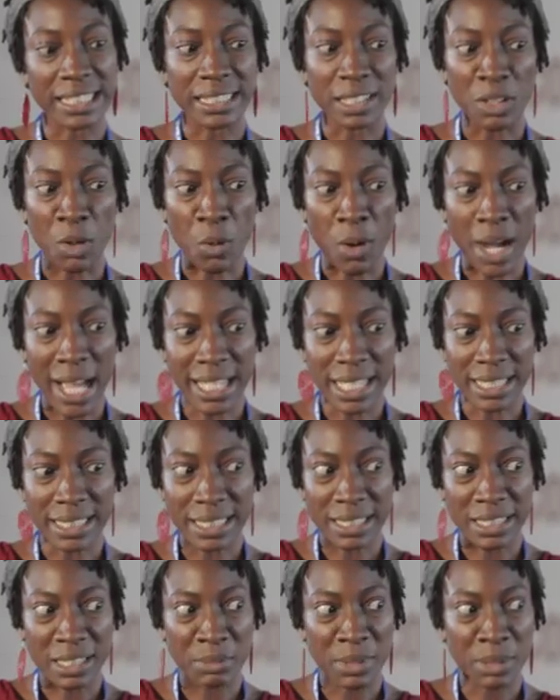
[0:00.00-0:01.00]
the quiet,
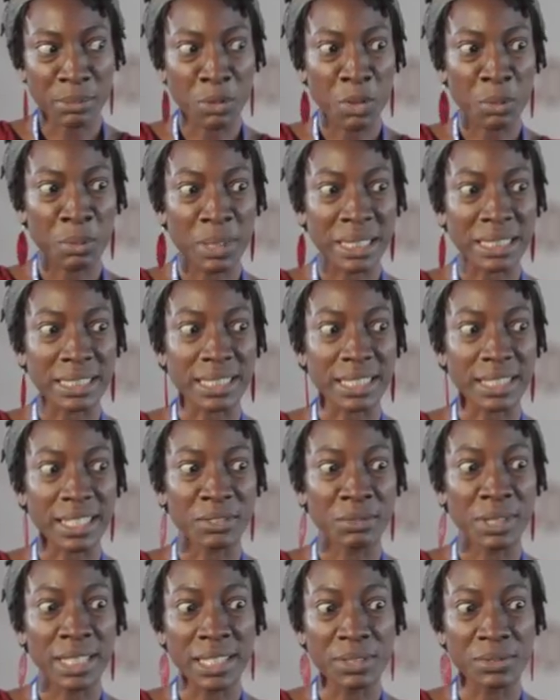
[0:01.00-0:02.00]
intimate moments that are
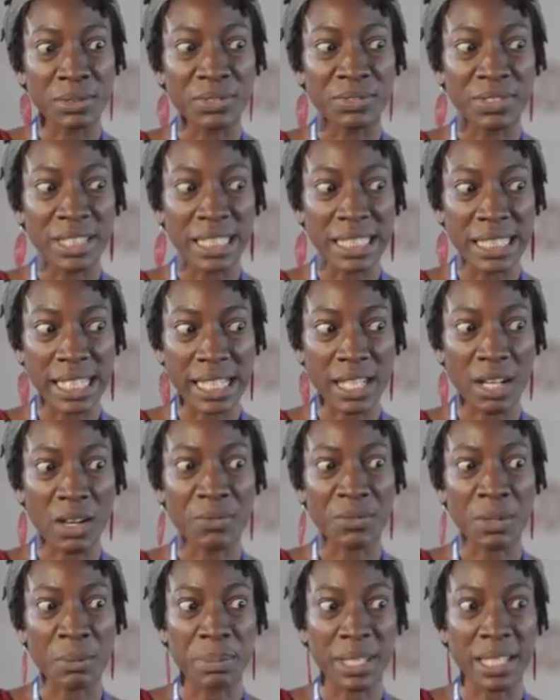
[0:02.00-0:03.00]
really revealing
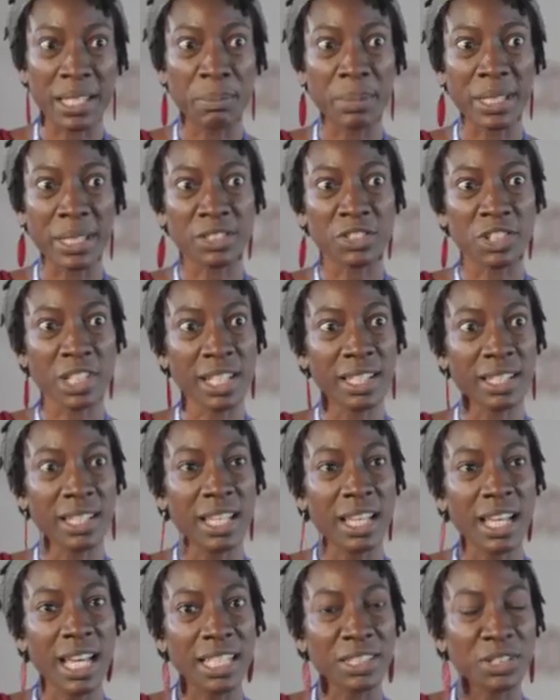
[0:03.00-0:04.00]
of the bigger picture.
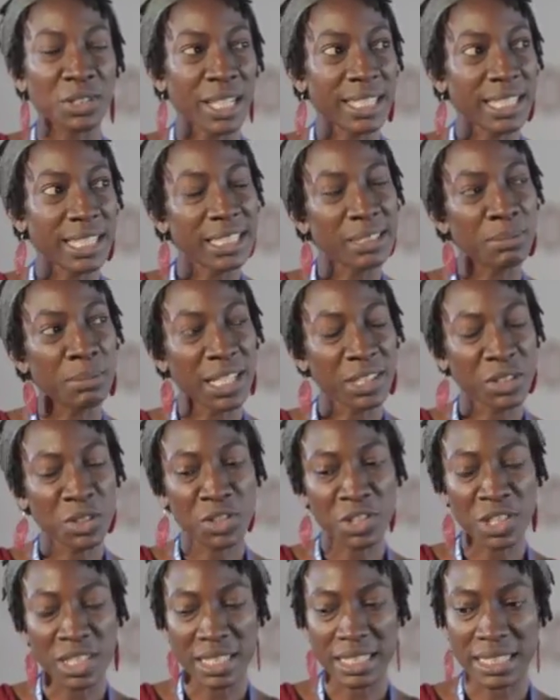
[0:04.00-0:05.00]
And so I guess my
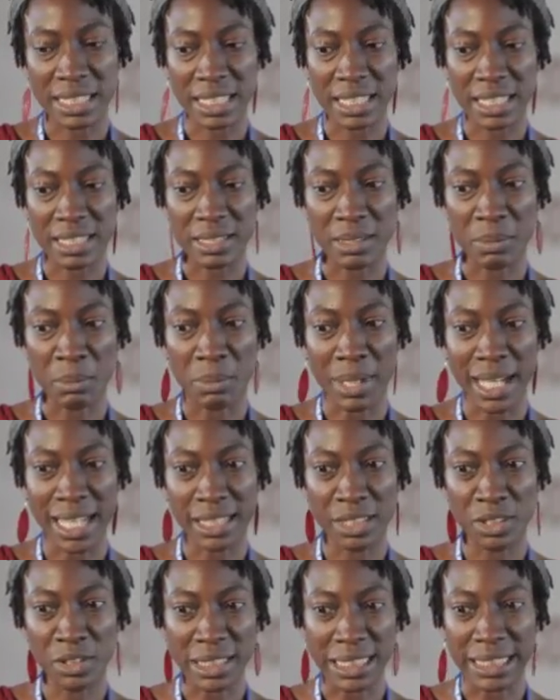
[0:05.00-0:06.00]
notion is that by
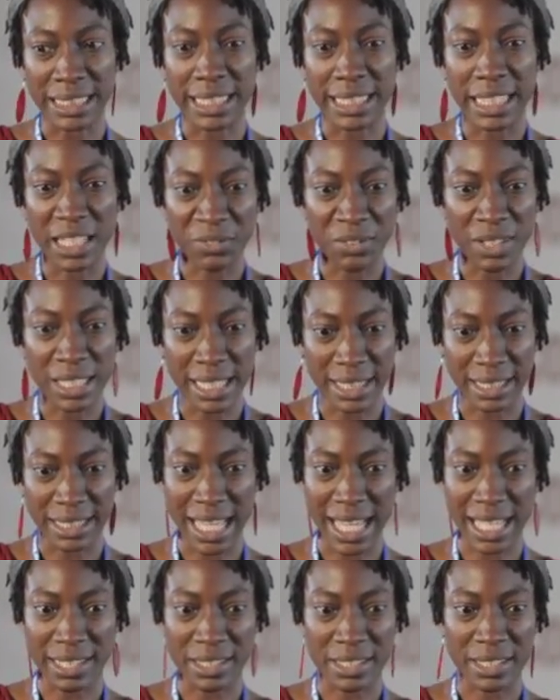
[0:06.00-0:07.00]
looking carefully at
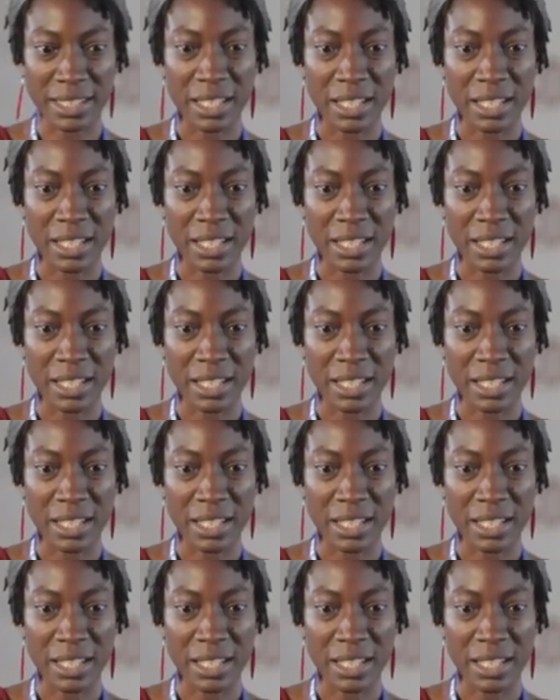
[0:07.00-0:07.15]
that,